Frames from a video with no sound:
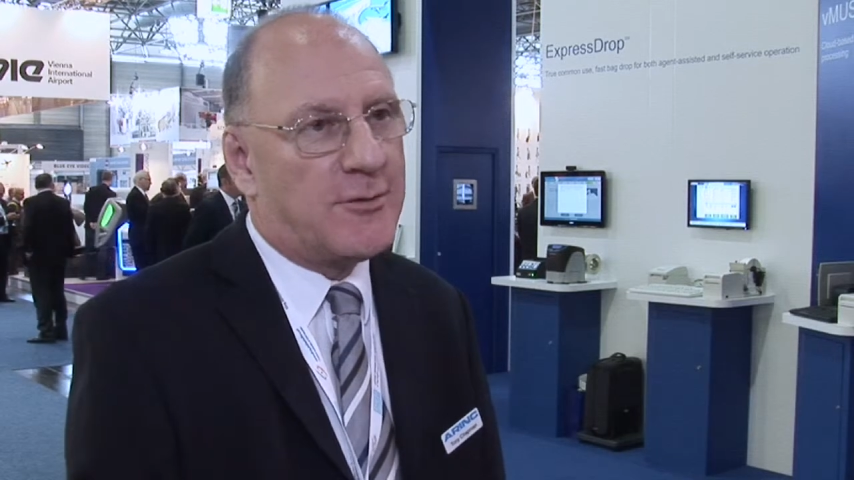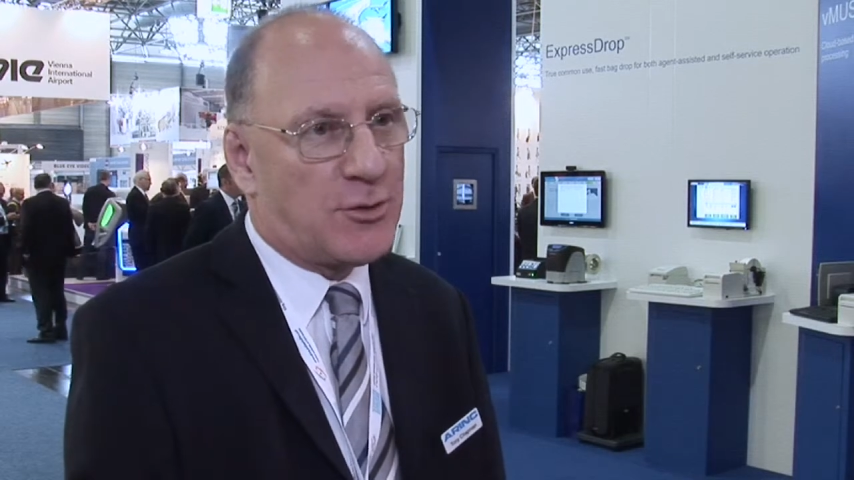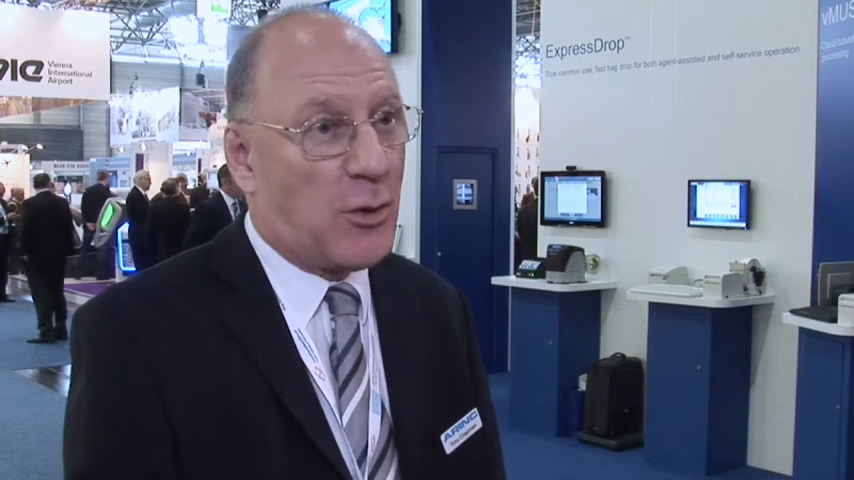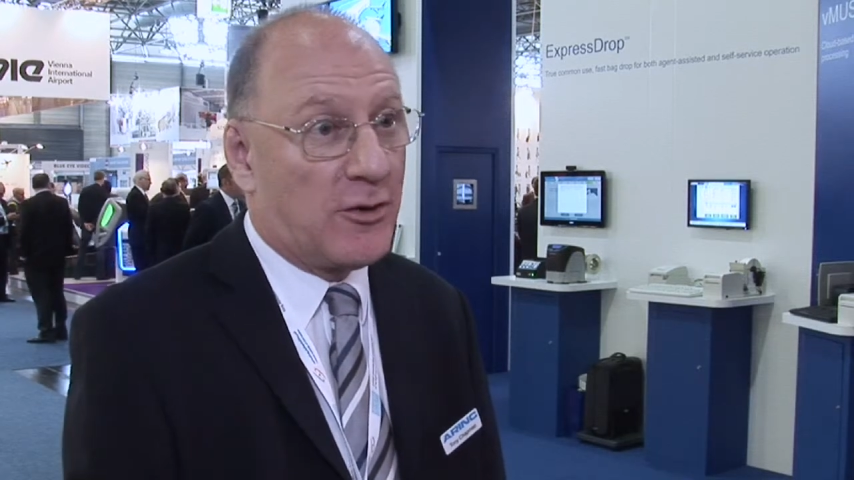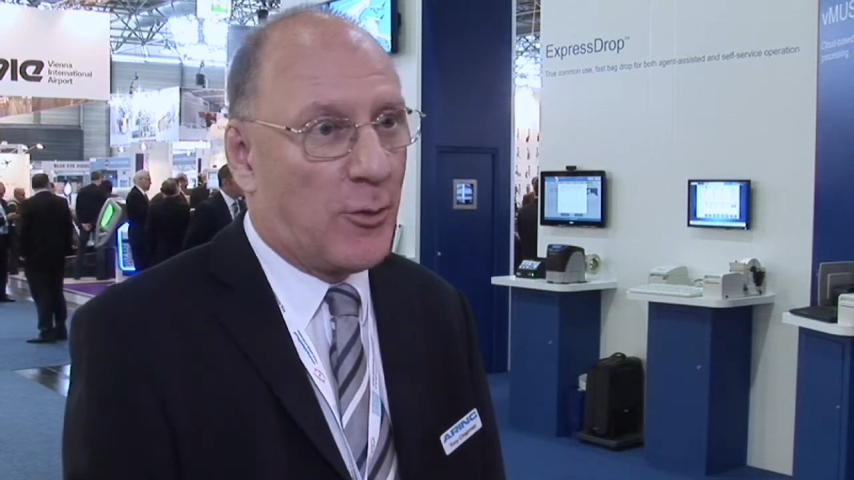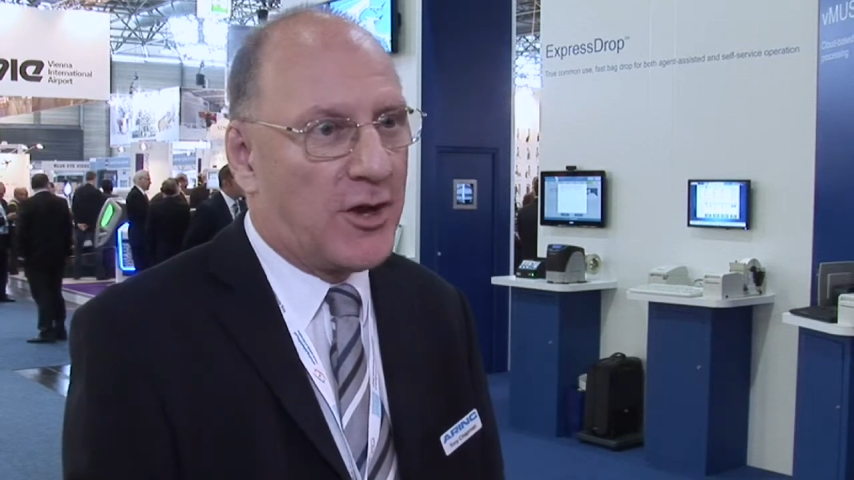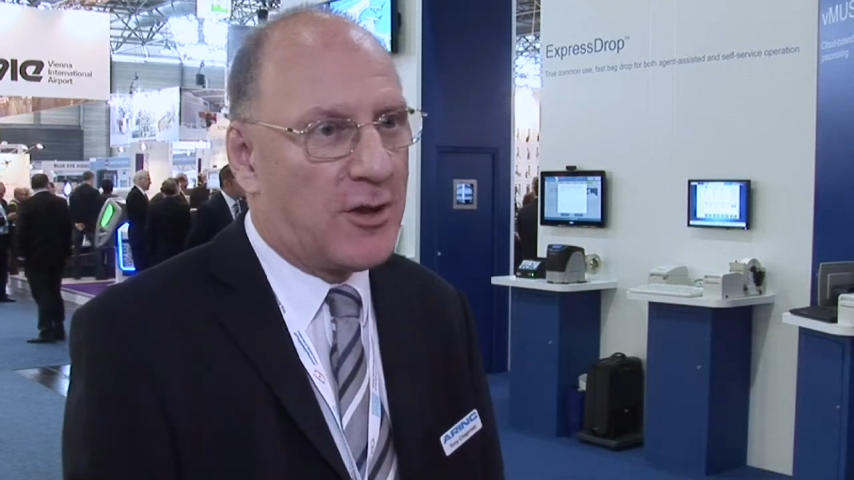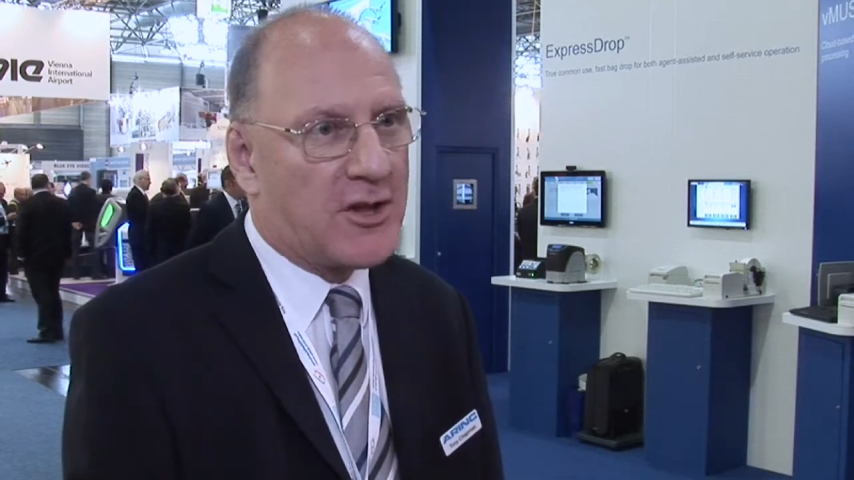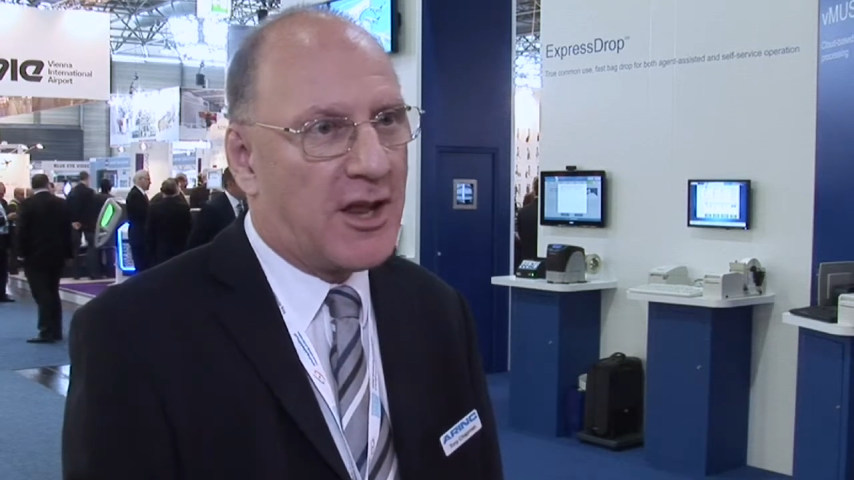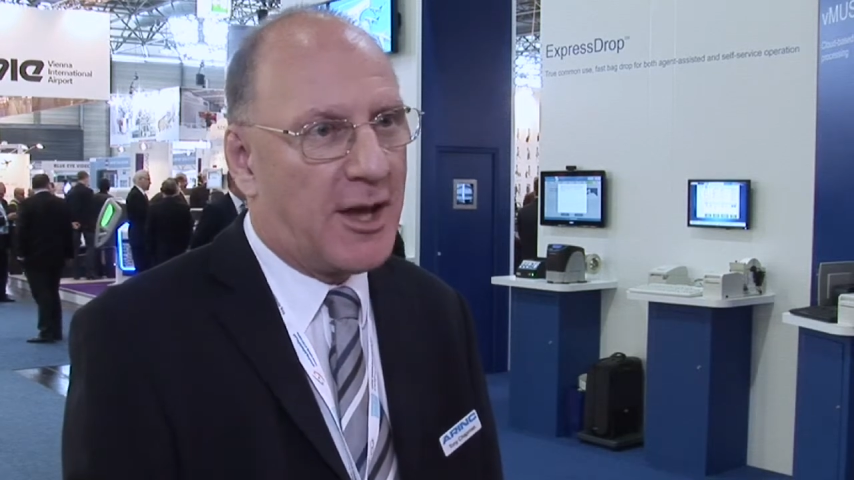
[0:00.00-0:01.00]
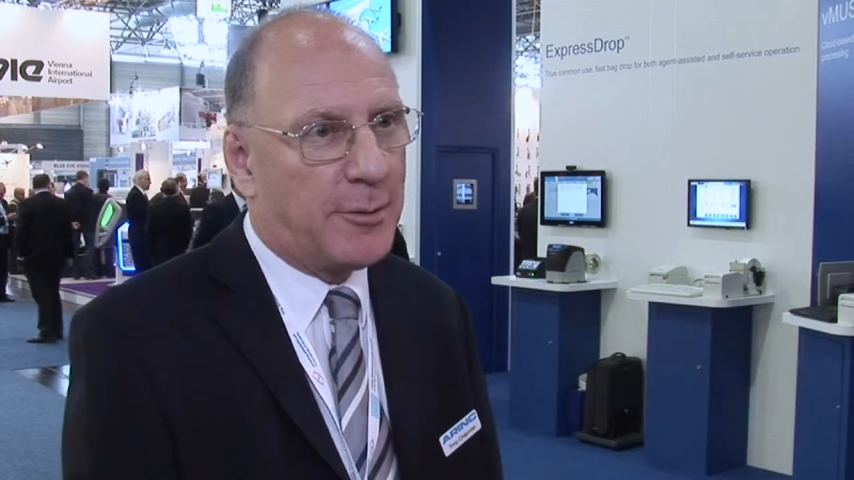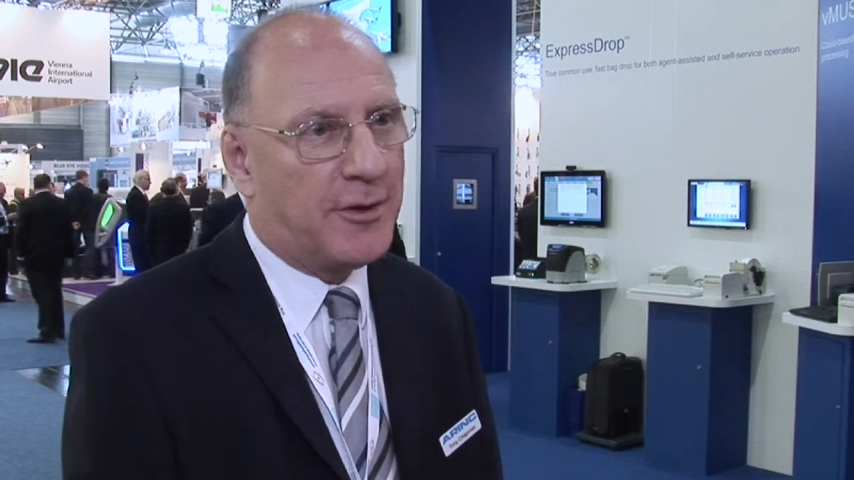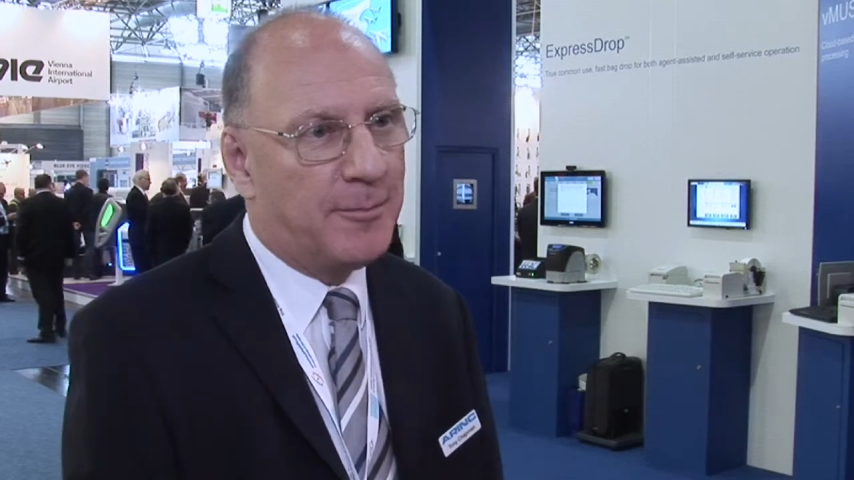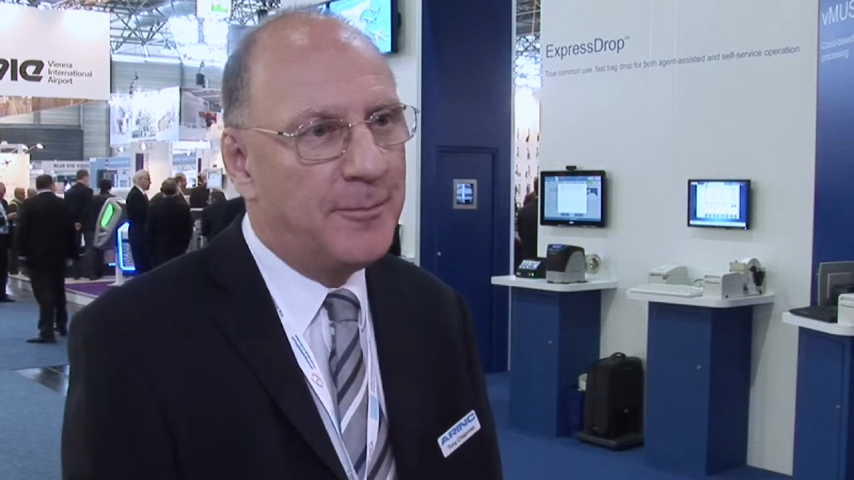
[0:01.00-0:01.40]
just wondering what on earth's going to happen.